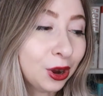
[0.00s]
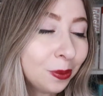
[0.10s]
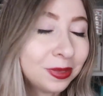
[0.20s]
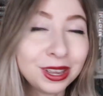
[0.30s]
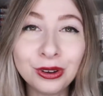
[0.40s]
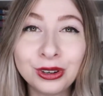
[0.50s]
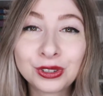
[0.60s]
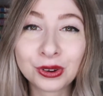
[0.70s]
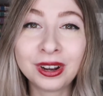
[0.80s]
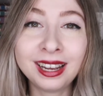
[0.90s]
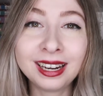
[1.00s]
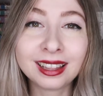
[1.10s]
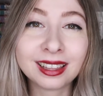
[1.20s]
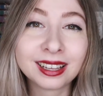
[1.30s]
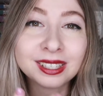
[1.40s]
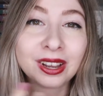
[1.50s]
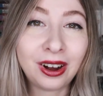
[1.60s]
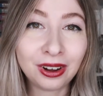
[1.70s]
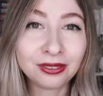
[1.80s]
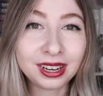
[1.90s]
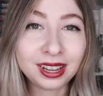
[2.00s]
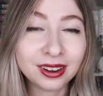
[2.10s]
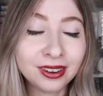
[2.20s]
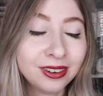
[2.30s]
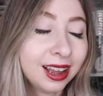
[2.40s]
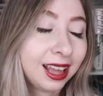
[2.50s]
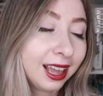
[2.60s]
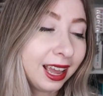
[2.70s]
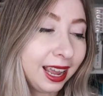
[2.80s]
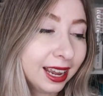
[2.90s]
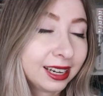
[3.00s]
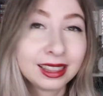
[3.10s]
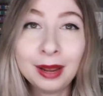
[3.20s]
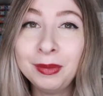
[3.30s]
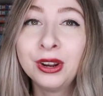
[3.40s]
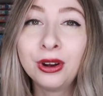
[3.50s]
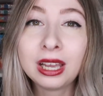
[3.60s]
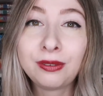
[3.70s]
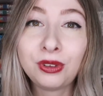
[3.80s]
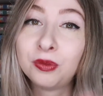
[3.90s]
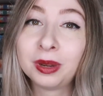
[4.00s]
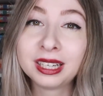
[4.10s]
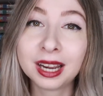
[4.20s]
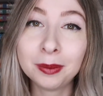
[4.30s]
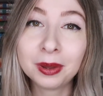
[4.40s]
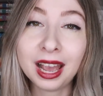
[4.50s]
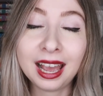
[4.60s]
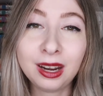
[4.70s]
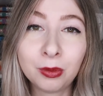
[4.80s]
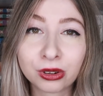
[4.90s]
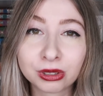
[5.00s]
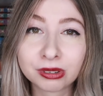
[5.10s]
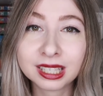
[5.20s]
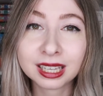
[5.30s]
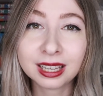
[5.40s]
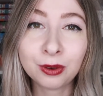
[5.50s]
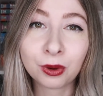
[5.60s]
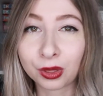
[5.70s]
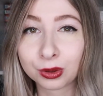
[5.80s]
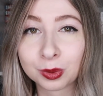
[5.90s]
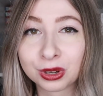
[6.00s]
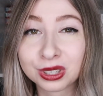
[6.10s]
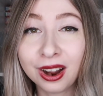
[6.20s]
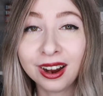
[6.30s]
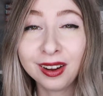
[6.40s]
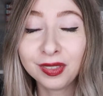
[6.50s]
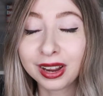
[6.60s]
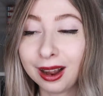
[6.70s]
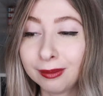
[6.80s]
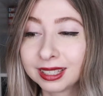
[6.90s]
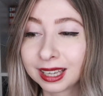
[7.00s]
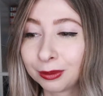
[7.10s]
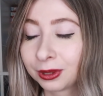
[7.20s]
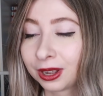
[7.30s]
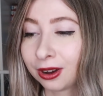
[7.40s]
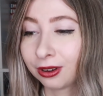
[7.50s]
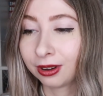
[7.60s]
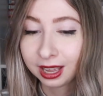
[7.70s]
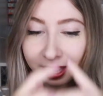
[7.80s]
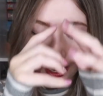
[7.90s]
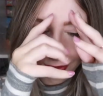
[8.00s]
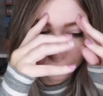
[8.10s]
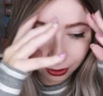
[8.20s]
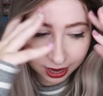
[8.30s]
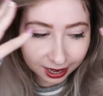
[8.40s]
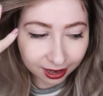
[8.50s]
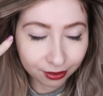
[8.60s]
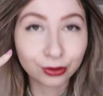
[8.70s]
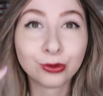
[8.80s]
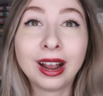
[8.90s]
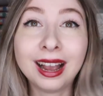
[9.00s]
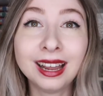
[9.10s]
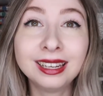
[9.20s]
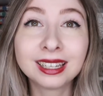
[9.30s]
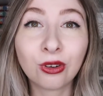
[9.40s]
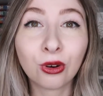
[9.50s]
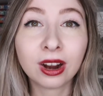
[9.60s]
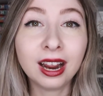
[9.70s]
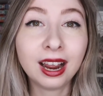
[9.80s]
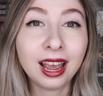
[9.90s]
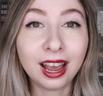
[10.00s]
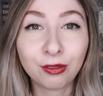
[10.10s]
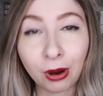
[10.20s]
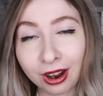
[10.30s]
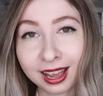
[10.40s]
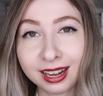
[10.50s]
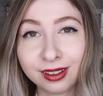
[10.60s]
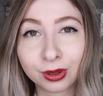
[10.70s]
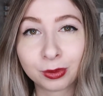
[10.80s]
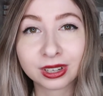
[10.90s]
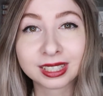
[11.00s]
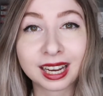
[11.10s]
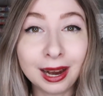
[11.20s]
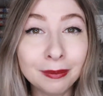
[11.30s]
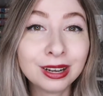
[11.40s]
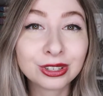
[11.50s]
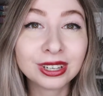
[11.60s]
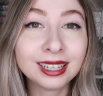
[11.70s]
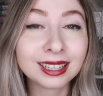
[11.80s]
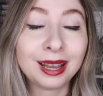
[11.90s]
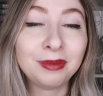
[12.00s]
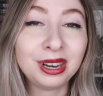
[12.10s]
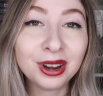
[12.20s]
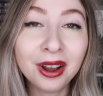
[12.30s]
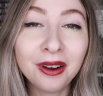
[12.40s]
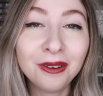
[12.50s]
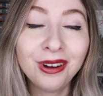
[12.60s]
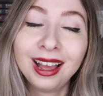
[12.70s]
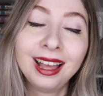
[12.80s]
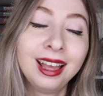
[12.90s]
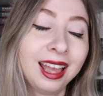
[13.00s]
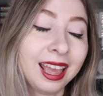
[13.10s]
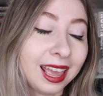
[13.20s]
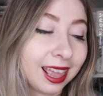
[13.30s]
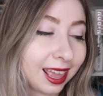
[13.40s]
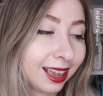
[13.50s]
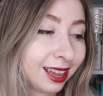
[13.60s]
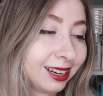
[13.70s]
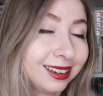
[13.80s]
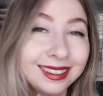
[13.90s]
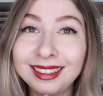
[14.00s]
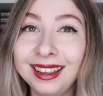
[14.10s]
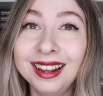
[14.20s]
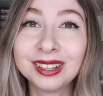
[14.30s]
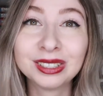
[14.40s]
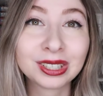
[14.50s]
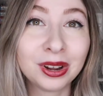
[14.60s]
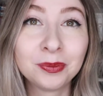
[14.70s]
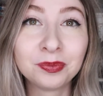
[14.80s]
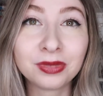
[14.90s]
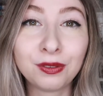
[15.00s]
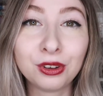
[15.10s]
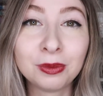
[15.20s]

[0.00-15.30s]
hope that you enjoyed this haul video, And let me know if you picked up any books recently, what those books are in the comments down below. If you have read or have bought any of the books that I mentioned, let me know. And yeah, so if